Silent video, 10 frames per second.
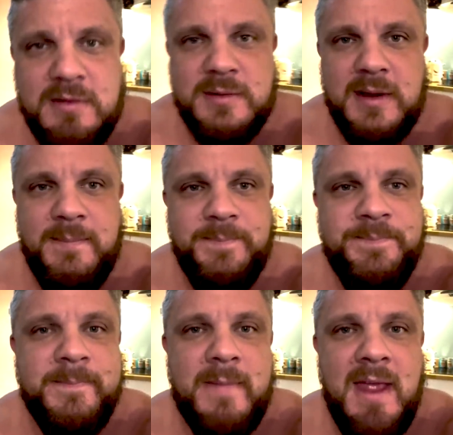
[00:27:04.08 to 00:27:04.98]
as well.
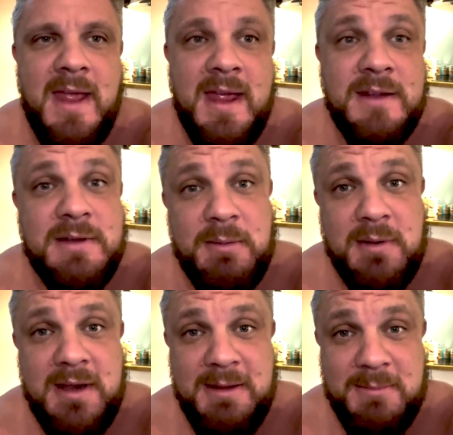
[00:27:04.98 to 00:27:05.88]
So I'm
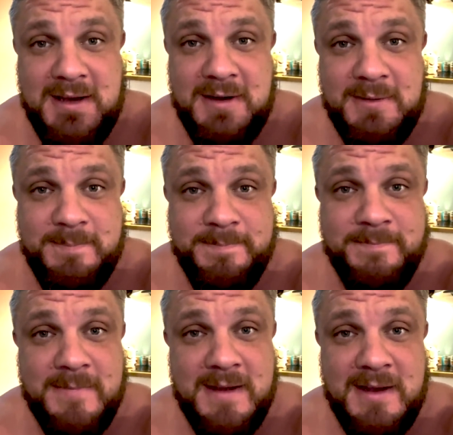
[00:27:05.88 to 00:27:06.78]
going to eat my dinner
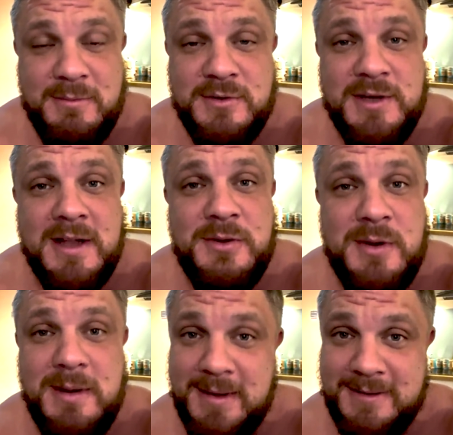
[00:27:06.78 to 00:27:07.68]
and we'll chat
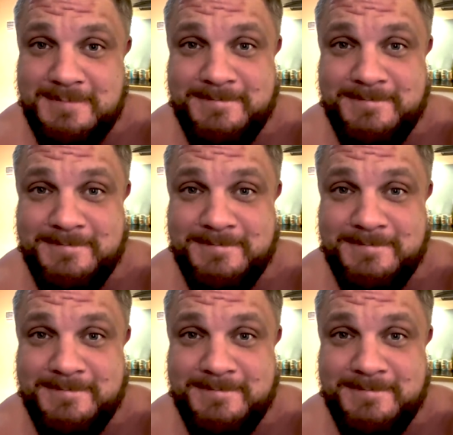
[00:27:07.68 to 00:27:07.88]
to you in a bit.